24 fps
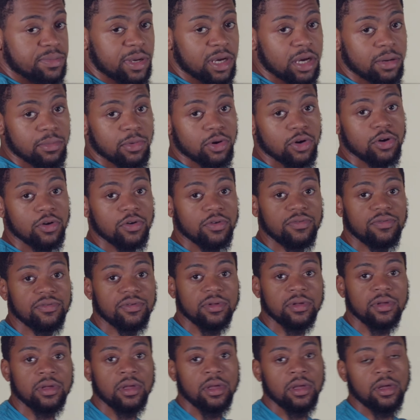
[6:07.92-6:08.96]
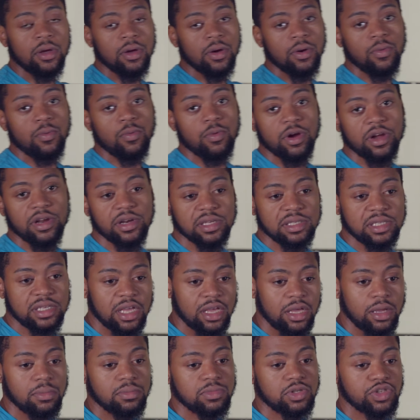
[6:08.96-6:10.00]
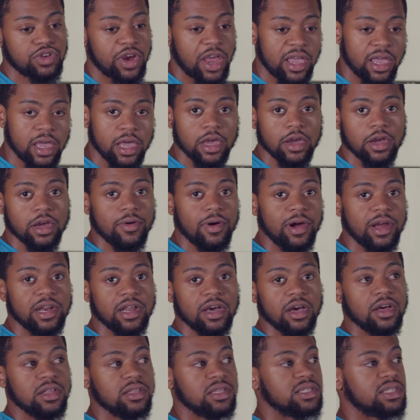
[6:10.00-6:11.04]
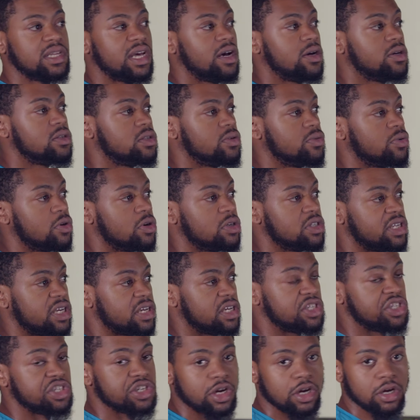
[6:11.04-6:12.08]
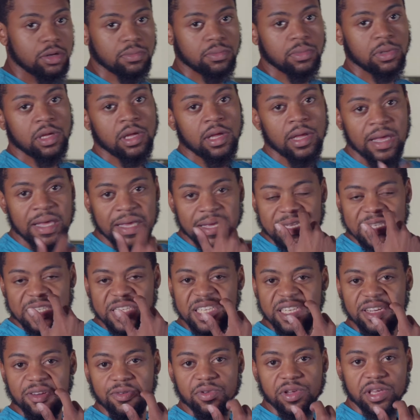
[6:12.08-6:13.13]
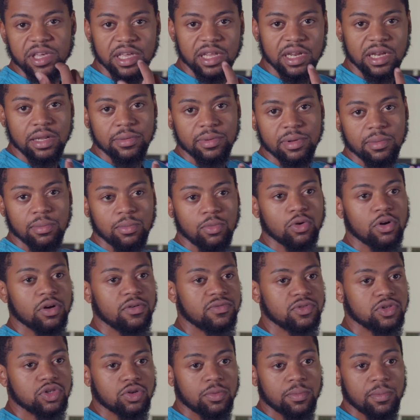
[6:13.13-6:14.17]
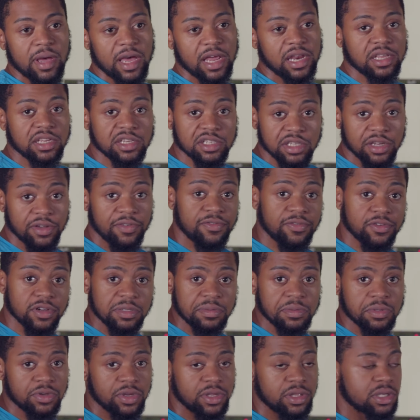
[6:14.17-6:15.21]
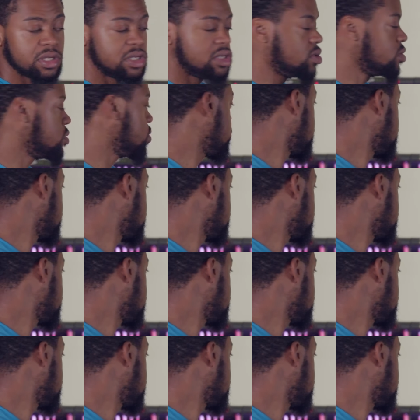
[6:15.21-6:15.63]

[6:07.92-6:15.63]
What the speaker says: make a move. We're in the same track area right now at this house, so we're gonna take a jump, see if we can get a little bit more of a dramatic difference between the two.